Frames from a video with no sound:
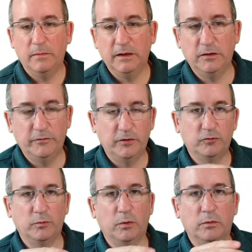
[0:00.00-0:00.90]

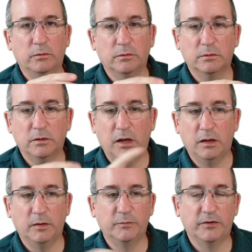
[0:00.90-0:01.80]
individual
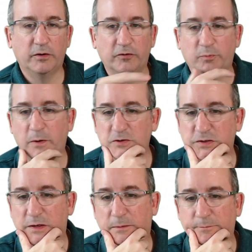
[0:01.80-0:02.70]
columns in our
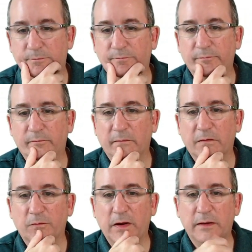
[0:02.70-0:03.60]
spreadsheet,
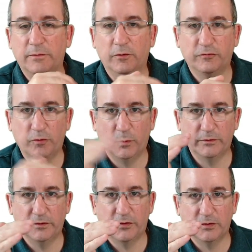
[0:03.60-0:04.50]
right? Those are the
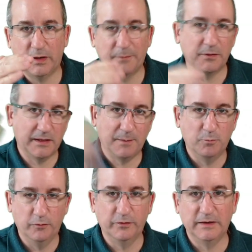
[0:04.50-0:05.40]
ones at the top that
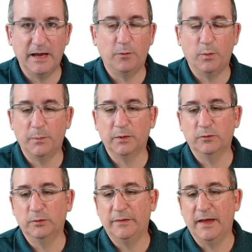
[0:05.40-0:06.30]
kept moving down when we
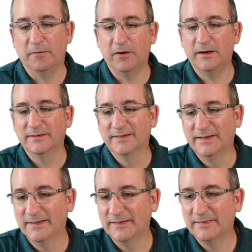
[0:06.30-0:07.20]
were doing that, right?
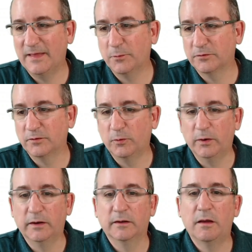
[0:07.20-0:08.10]
That was
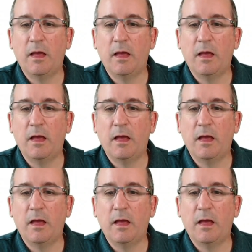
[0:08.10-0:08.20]
annoying.